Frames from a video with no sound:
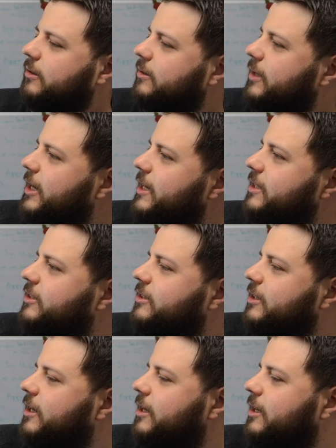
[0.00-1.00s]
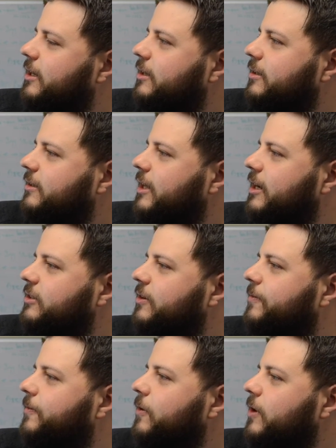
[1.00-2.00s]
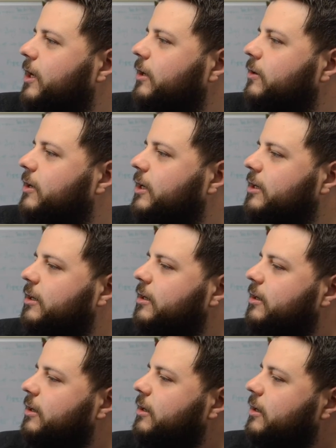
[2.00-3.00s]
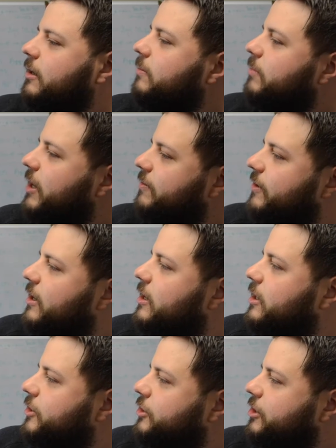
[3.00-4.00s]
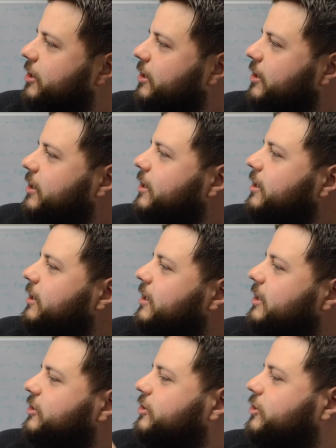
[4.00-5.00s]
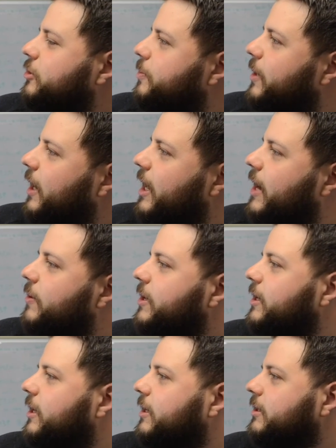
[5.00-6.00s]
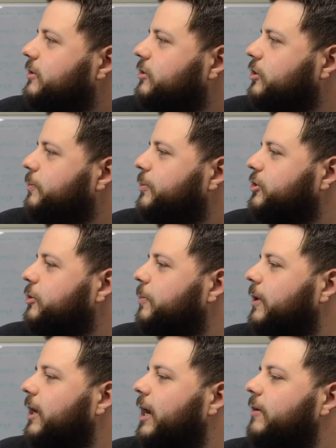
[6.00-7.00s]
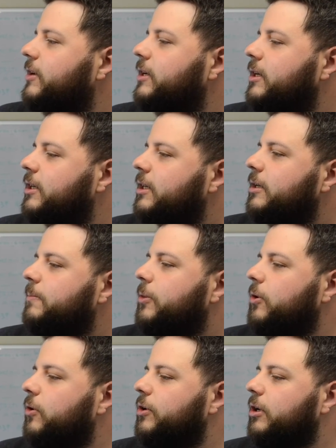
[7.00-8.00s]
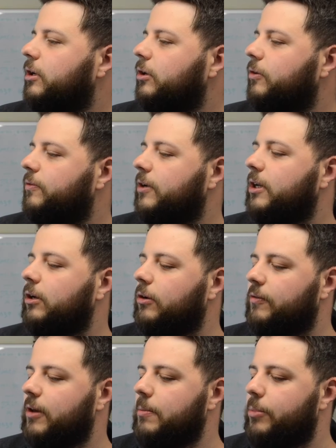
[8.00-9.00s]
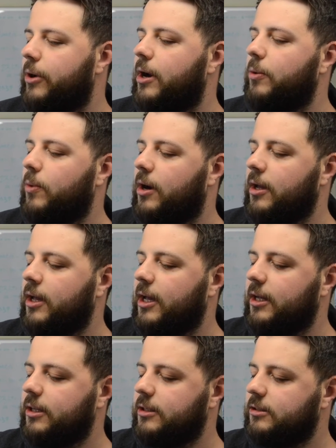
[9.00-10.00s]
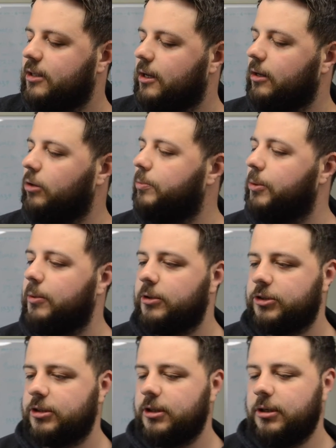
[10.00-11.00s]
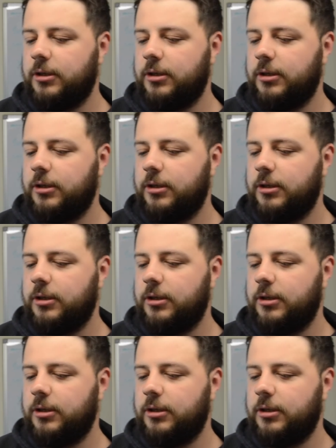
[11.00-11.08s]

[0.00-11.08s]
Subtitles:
That is a funky looking beverage. That's super cloudy, super cloudy. Poured a lovely bright white head, tiny little bubbles.